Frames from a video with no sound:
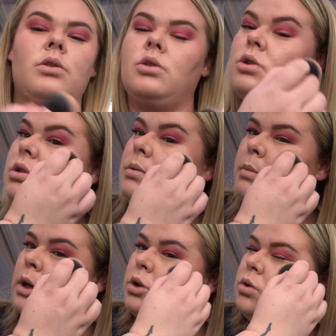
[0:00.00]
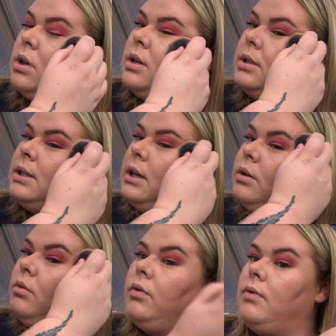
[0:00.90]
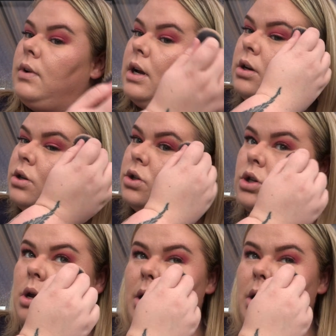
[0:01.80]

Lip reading: just to make sure that's sitting all flush.